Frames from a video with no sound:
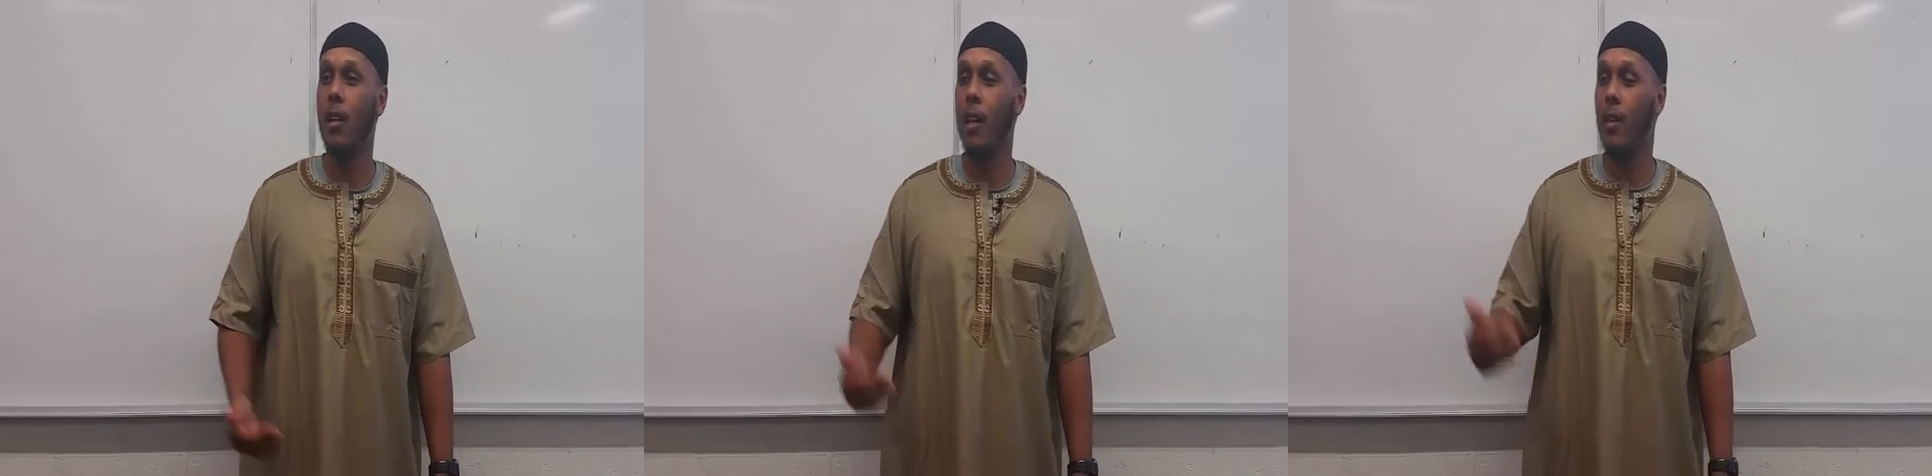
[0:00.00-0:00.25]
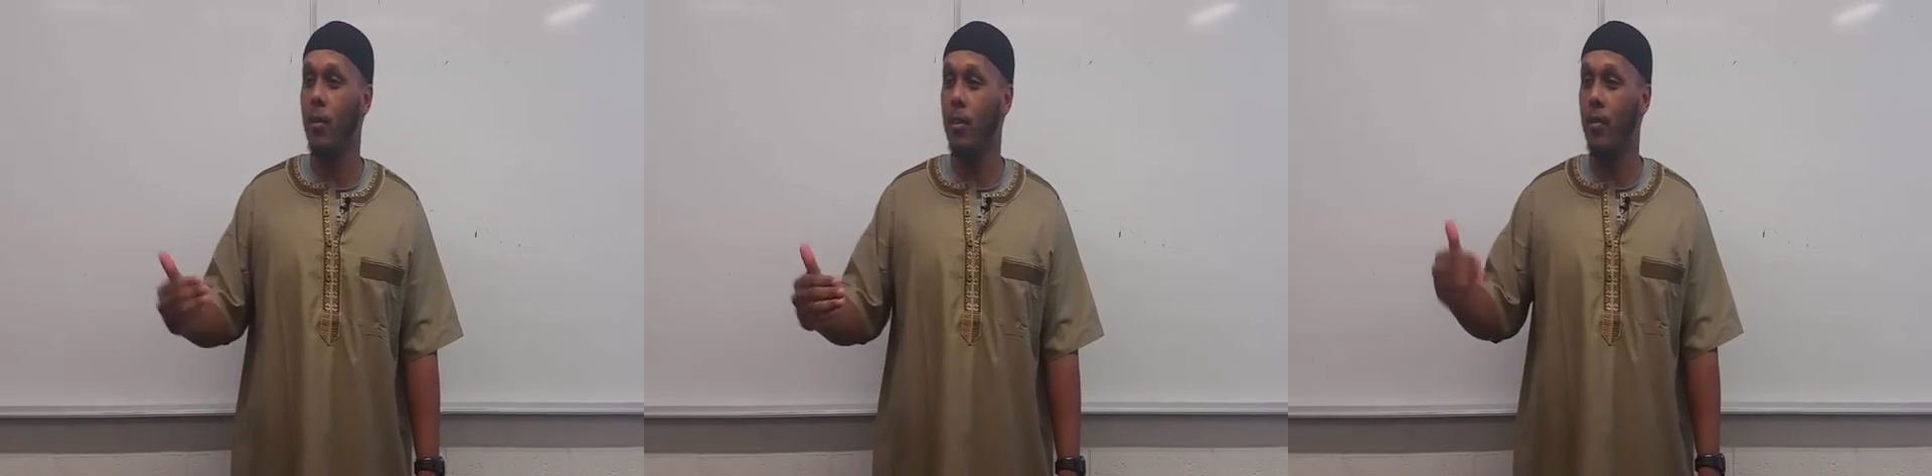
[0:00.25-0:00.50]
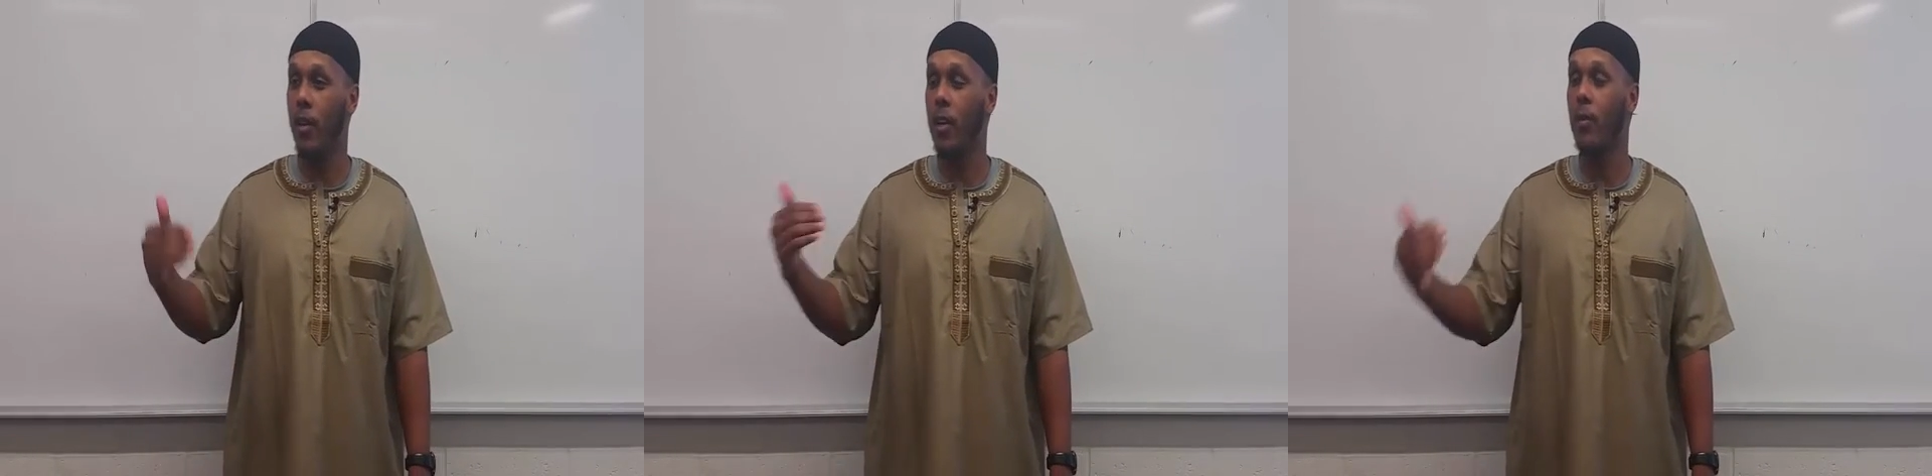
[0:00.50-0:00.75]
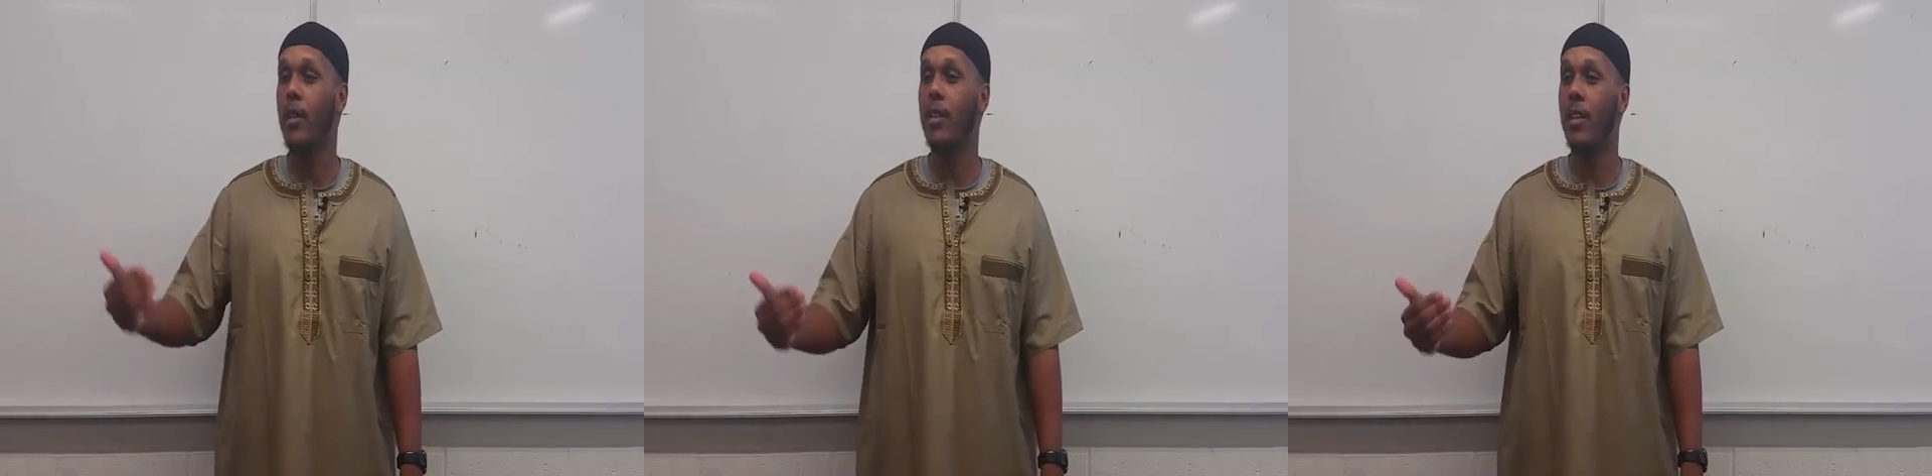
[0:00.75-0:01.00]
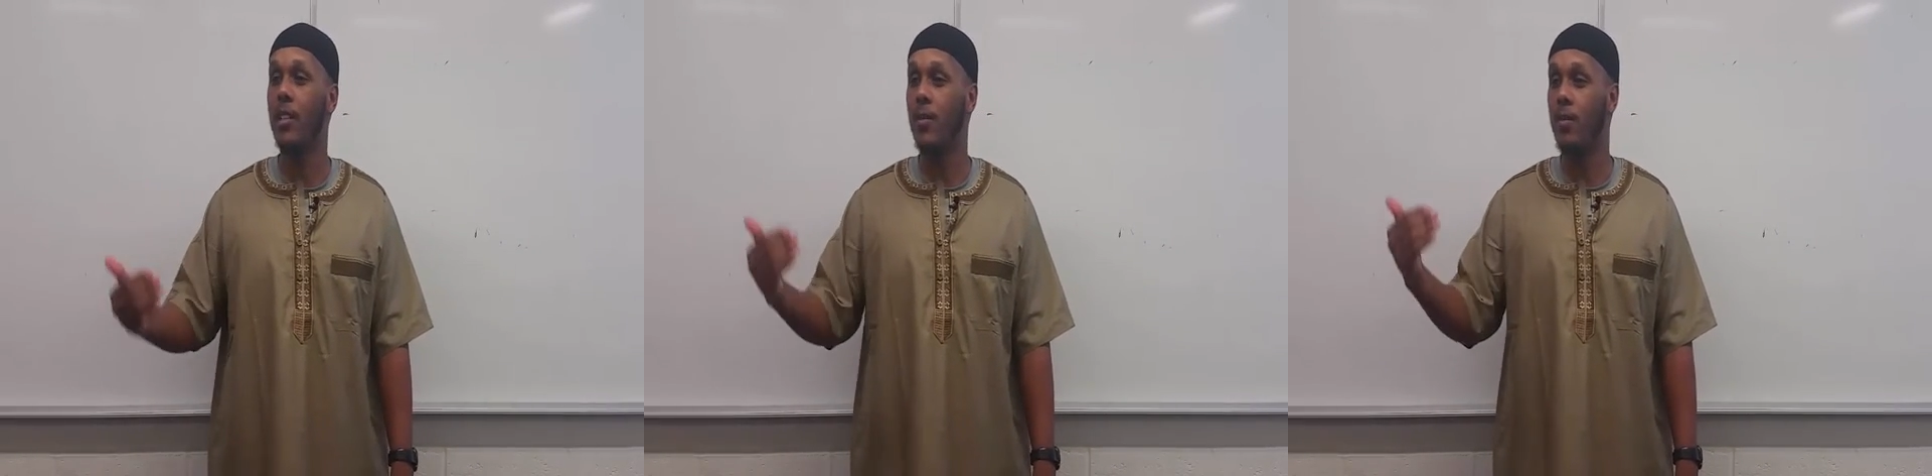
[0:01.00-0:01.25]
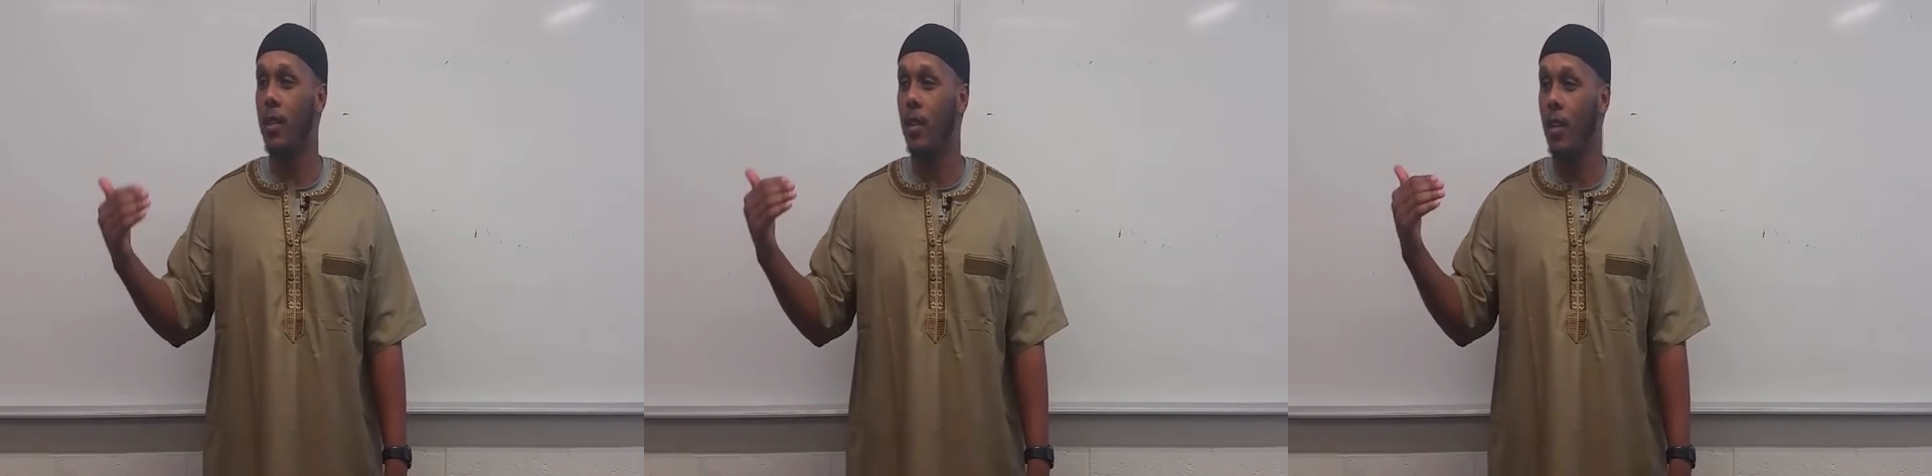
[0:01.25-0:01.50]
the levels of Arabic that
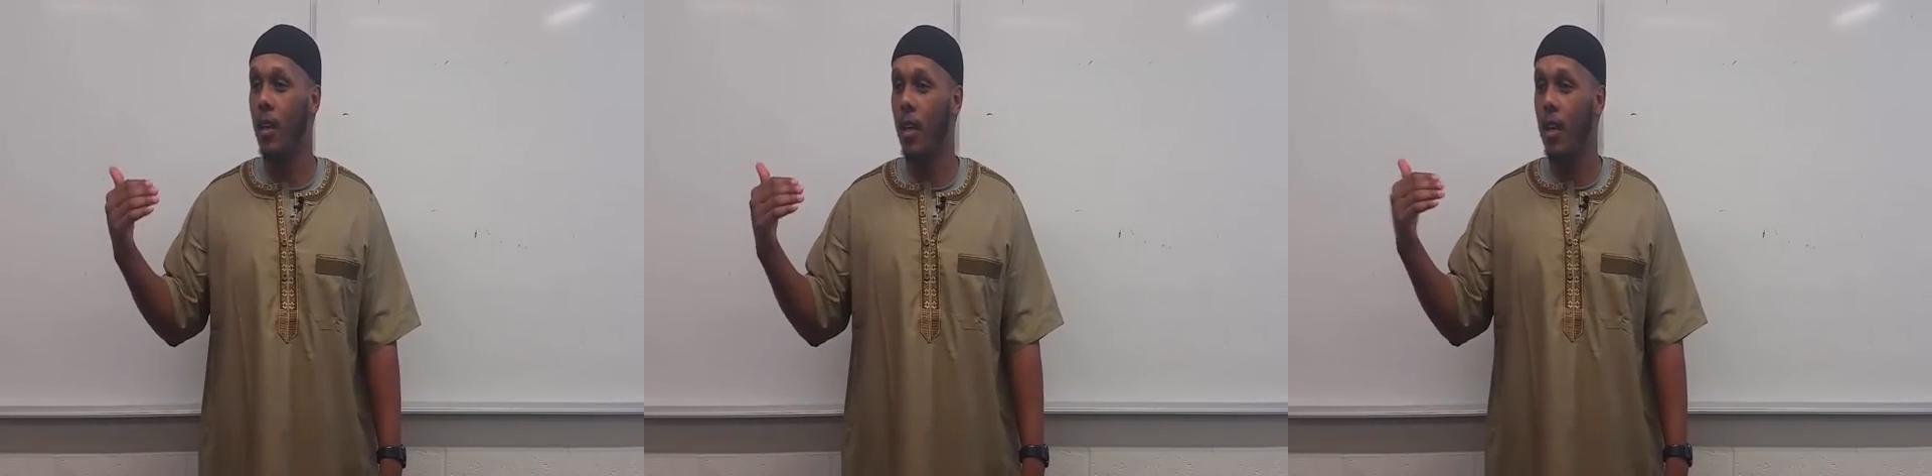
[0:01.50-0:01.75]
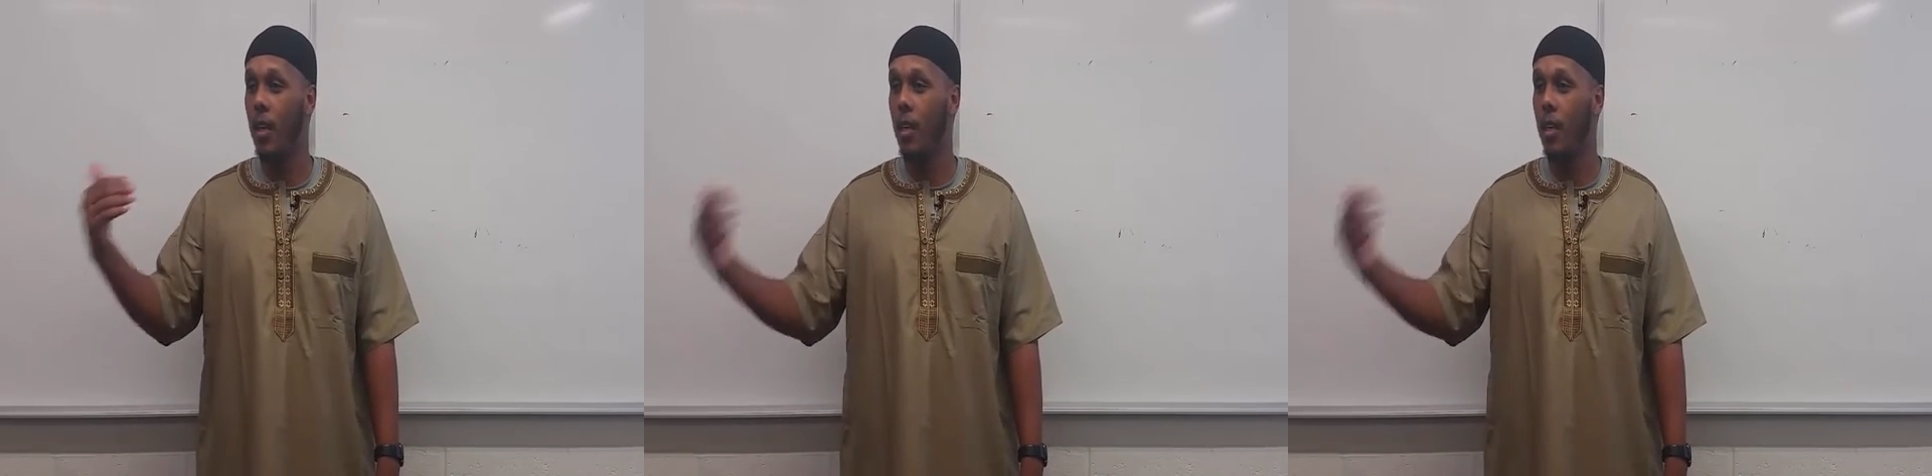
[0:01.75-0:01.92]
is in